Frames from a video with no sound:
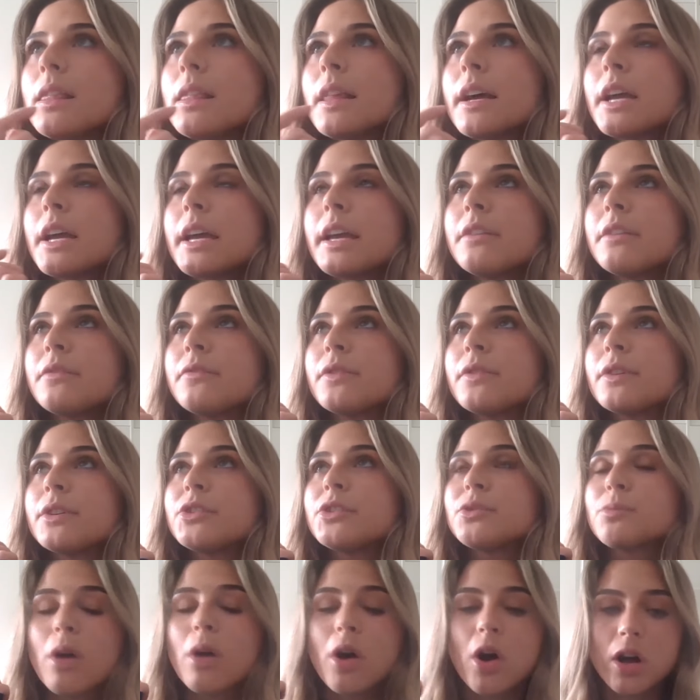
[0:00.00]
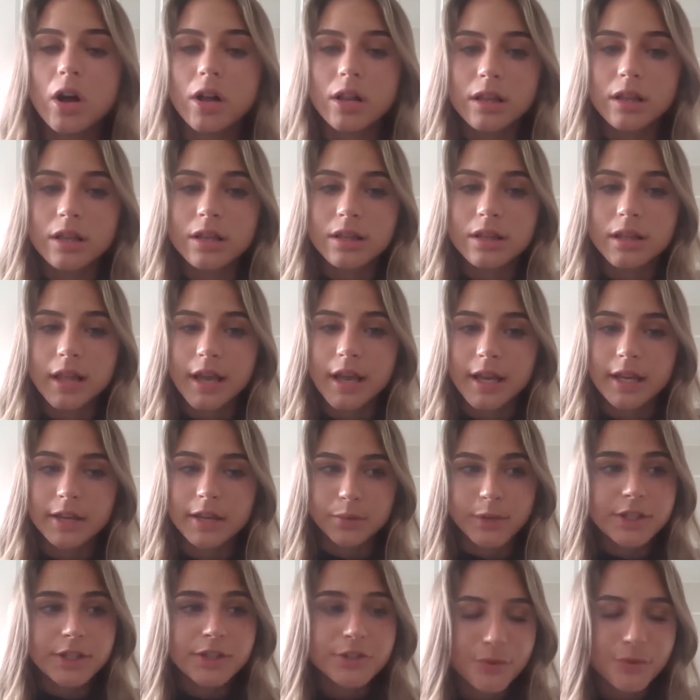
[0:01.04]
like if a small like
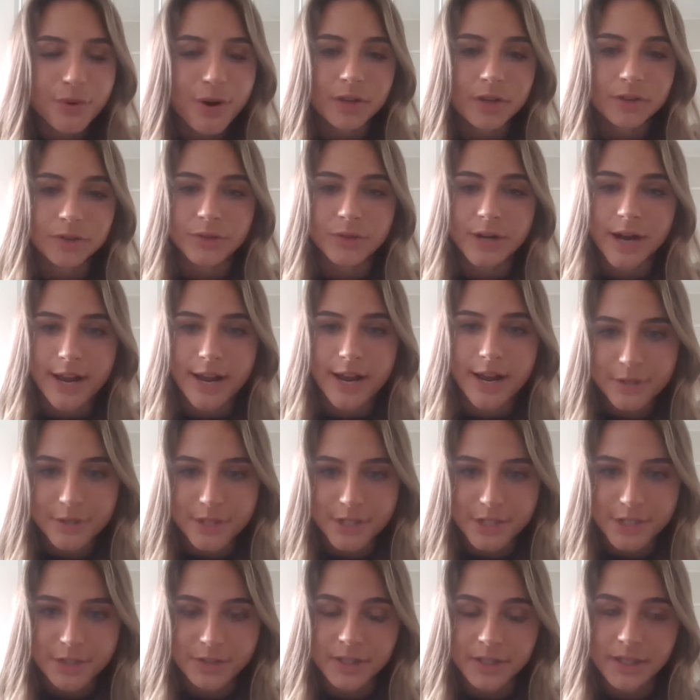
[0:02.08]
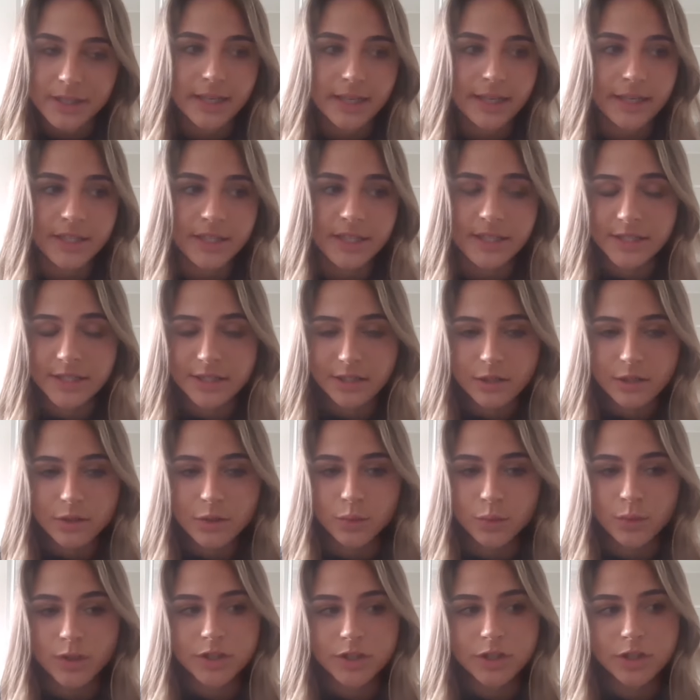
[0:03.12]
restaurant or hairdresser or like a
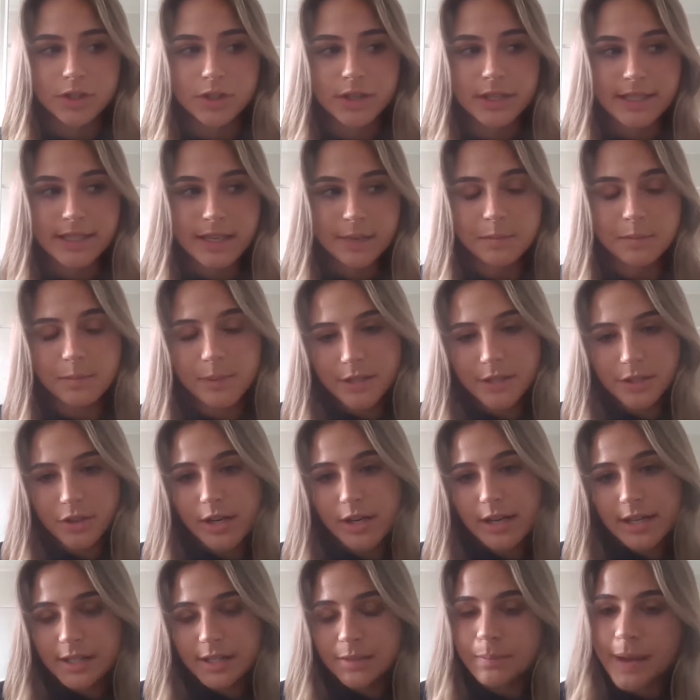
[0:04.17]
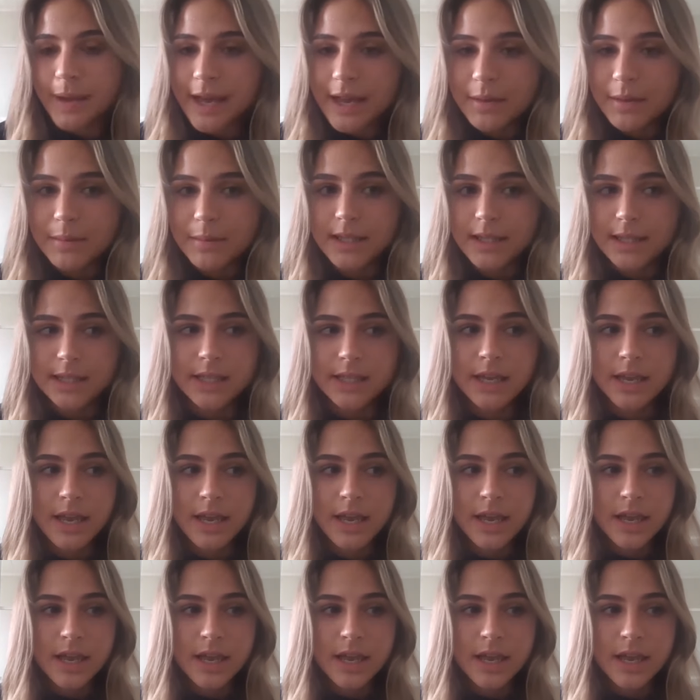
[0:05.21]
saloon wants to accept bitcoin as a payment